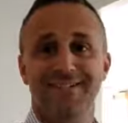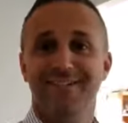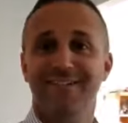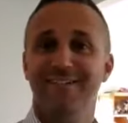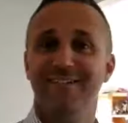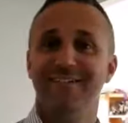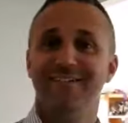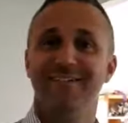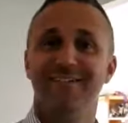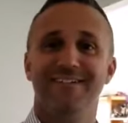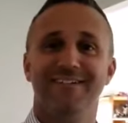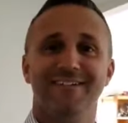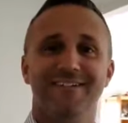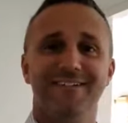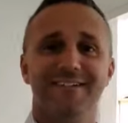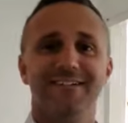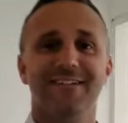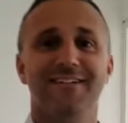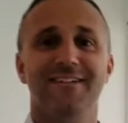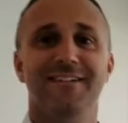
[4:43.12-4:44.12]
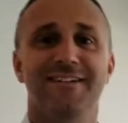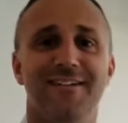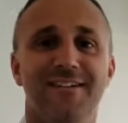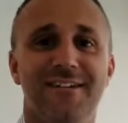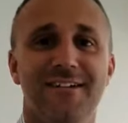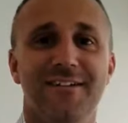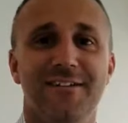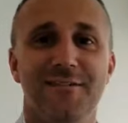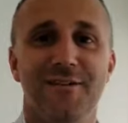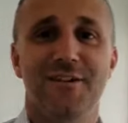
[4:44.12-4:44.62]
It
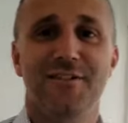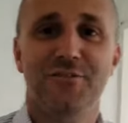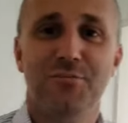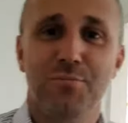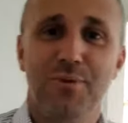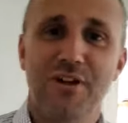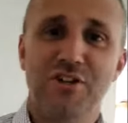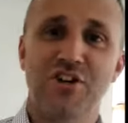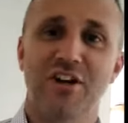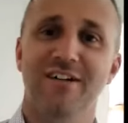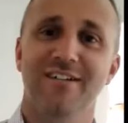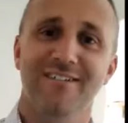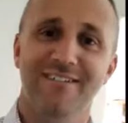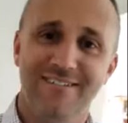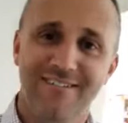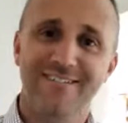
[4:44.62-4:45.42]
was a pleasure.